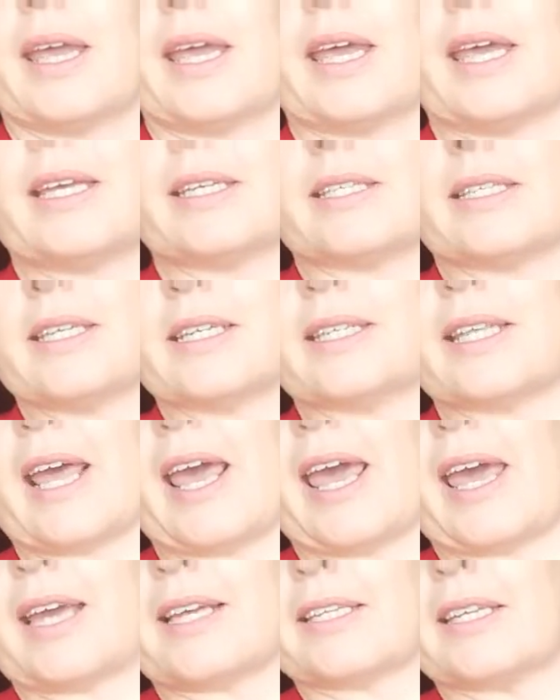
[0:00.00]
is this
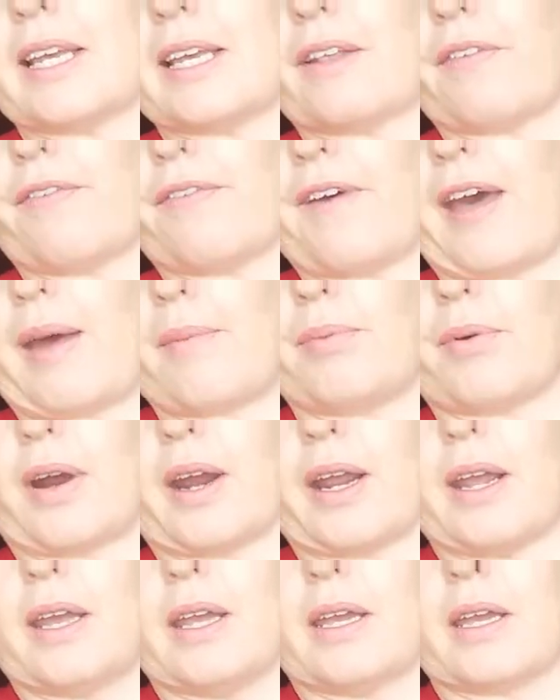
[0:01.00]
excess
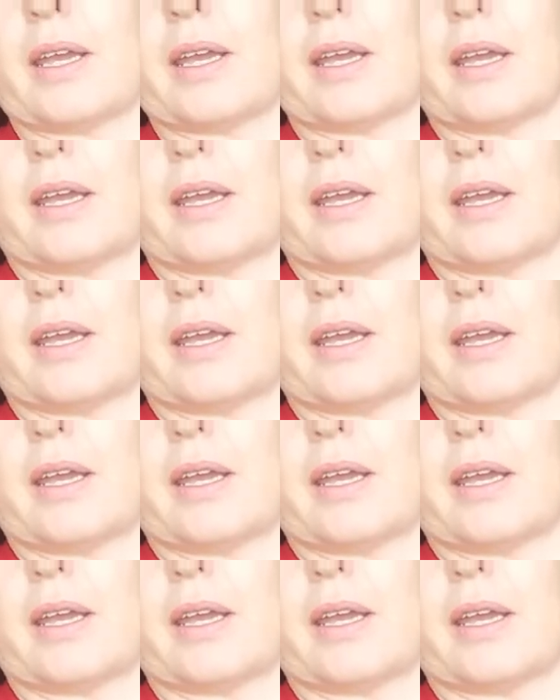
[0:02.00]
fabric